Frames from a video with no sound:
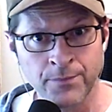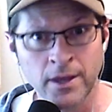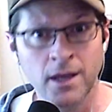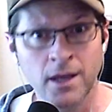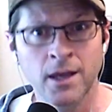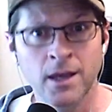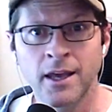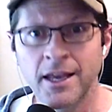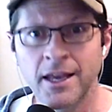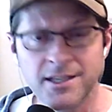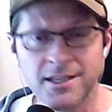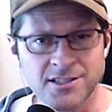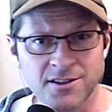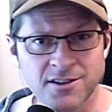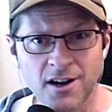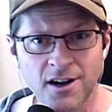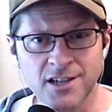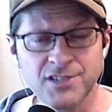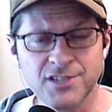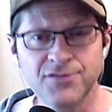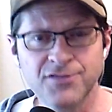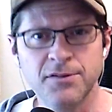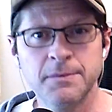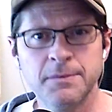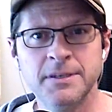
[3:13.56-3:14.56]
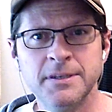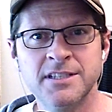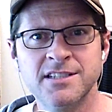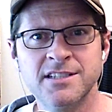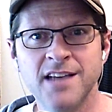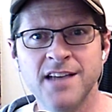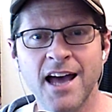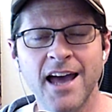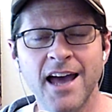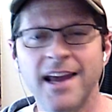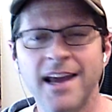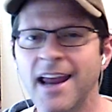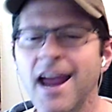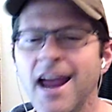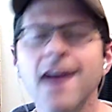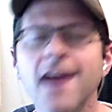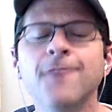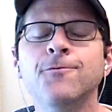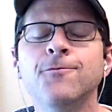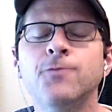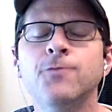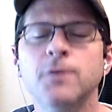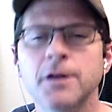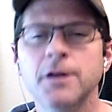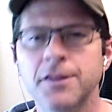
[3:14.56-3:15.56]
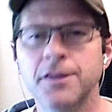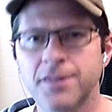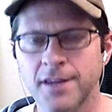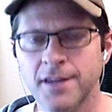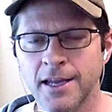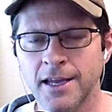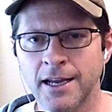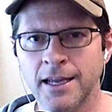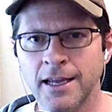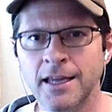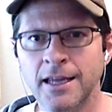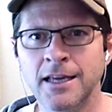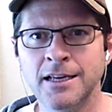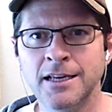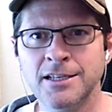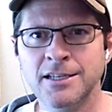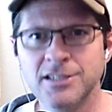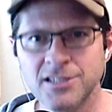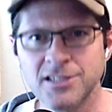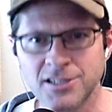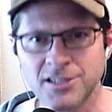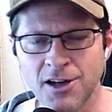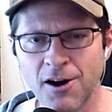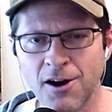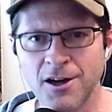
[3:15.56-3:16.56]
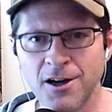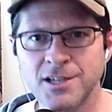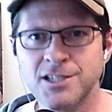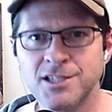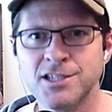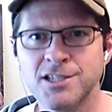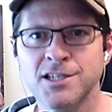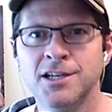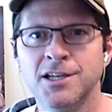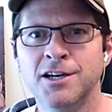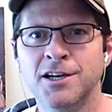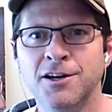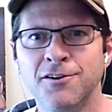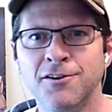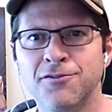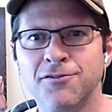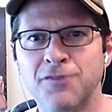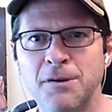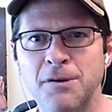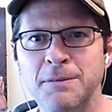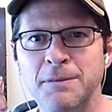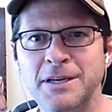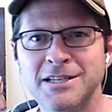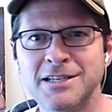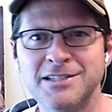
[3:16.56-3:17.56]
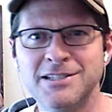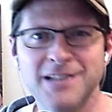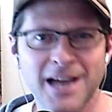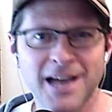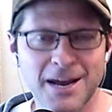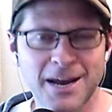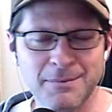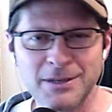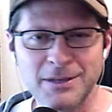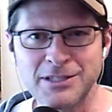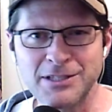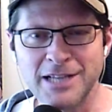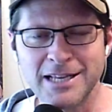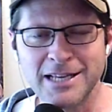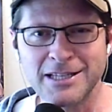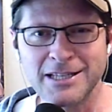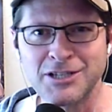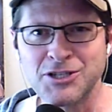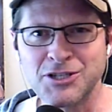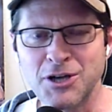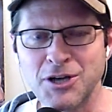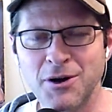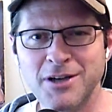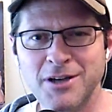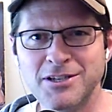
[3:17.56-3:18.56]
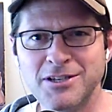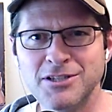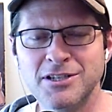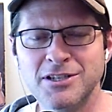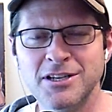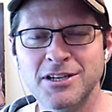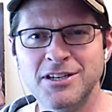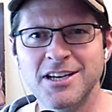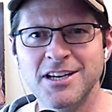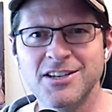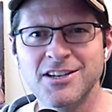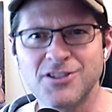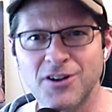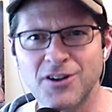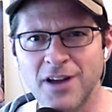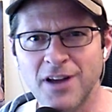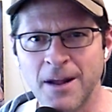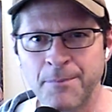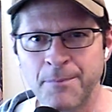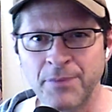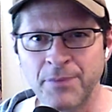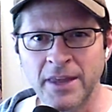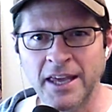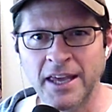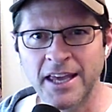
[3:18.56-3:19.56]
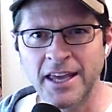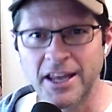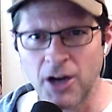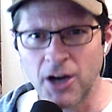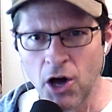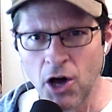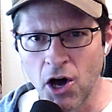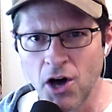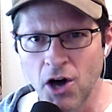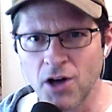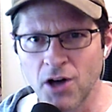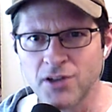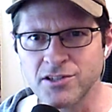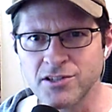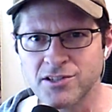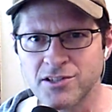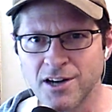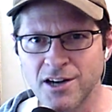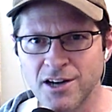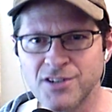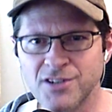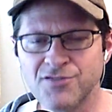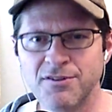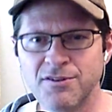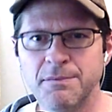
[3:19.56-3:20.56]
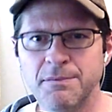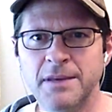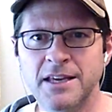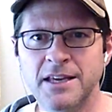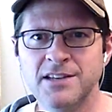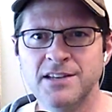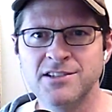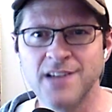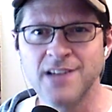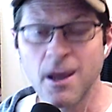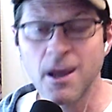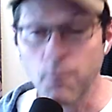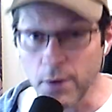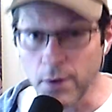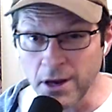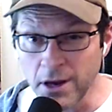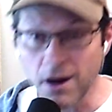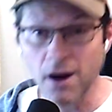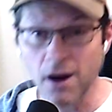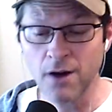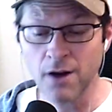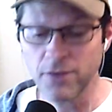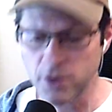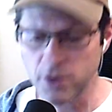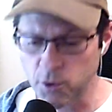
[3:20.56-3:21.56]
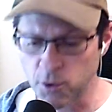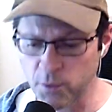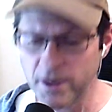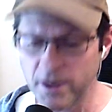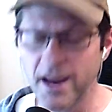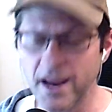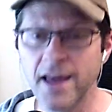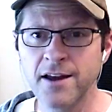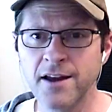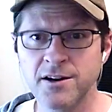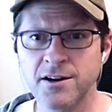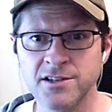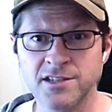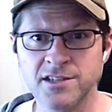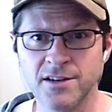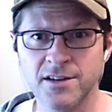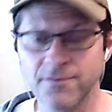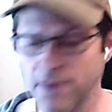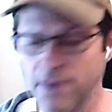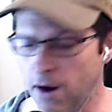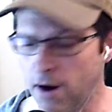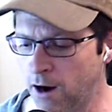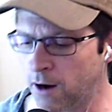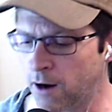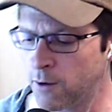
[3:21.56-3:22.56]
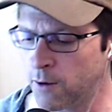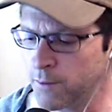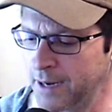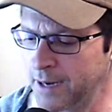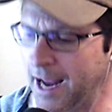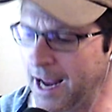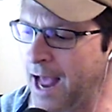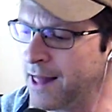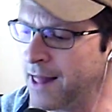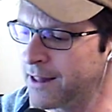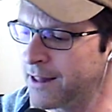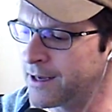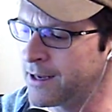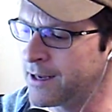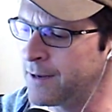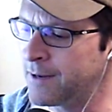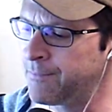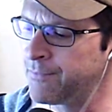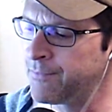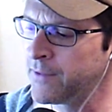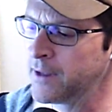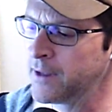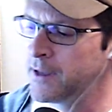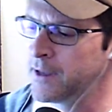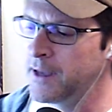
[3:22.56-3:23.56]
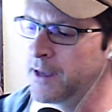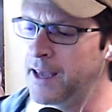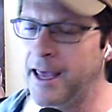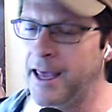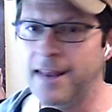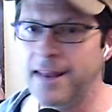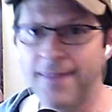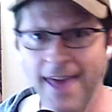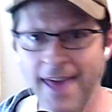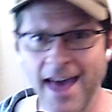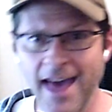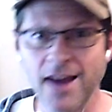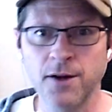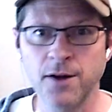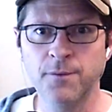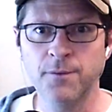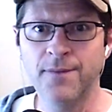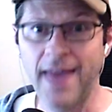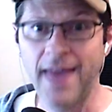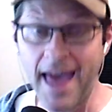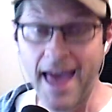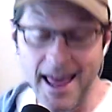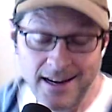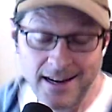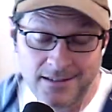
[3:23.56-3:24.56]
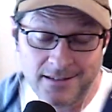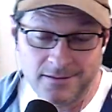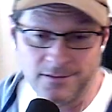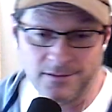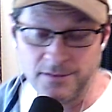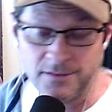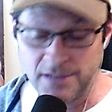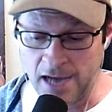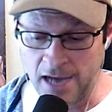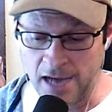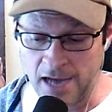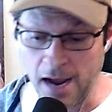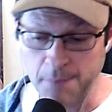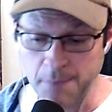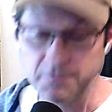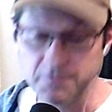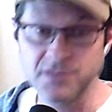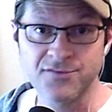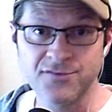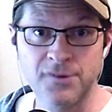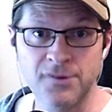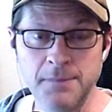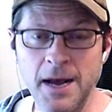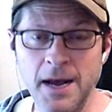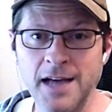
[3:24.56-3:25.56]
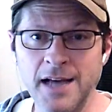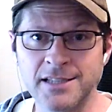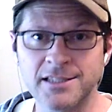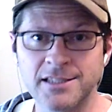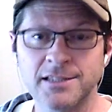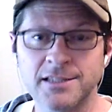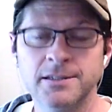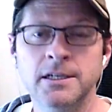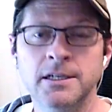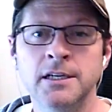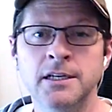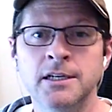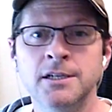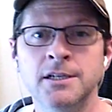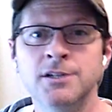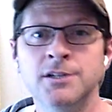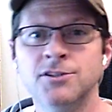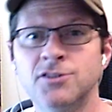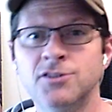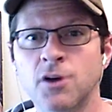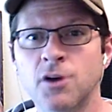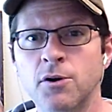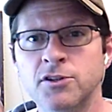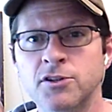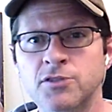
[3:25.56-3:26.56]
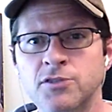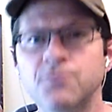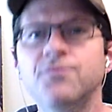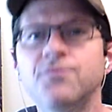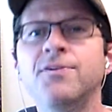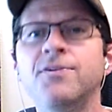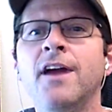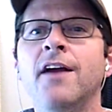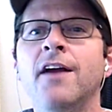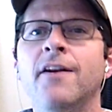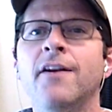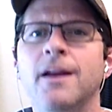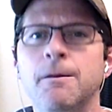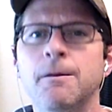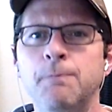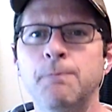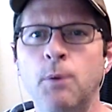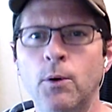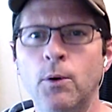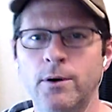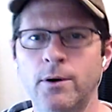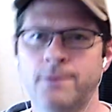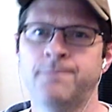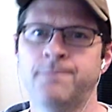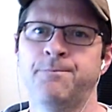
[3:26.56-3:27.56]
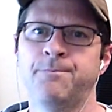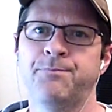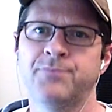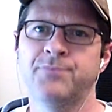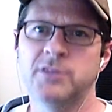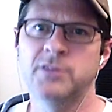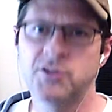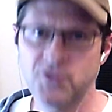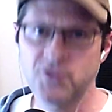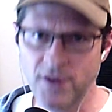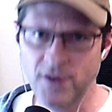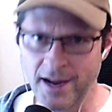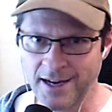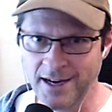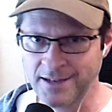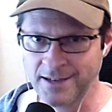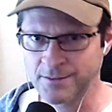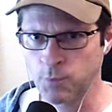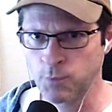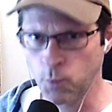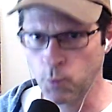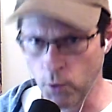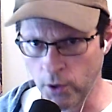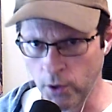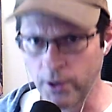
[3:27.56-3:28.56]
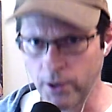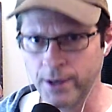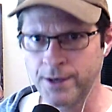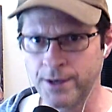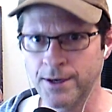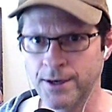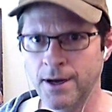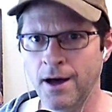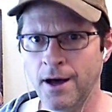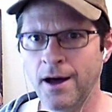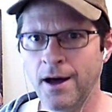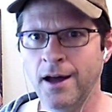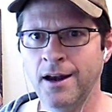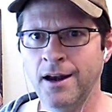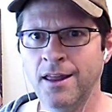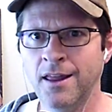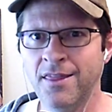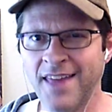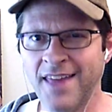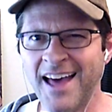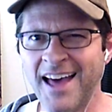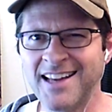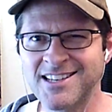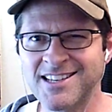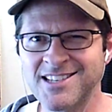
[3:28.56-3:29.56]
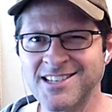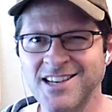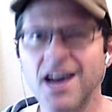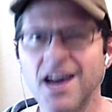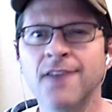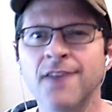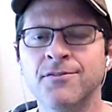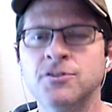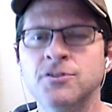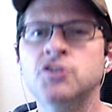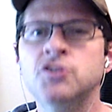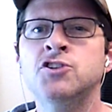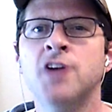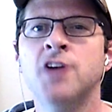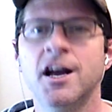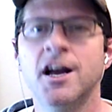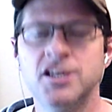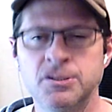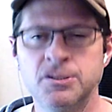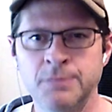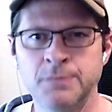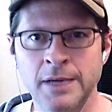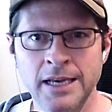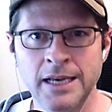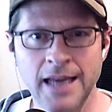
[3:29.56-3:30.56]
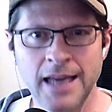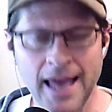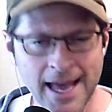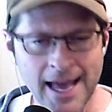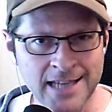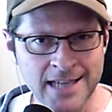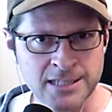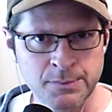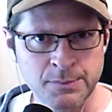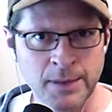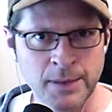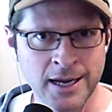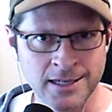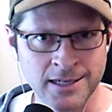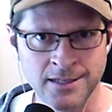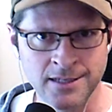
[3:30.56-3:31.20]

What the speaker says: It starts from inside. Everything starts from inside, much like the show I just did yesterday. It all starts from the inside. We are the creators of our reality, and that comes from us. So it's very important to try to work on that self-judgment aspect of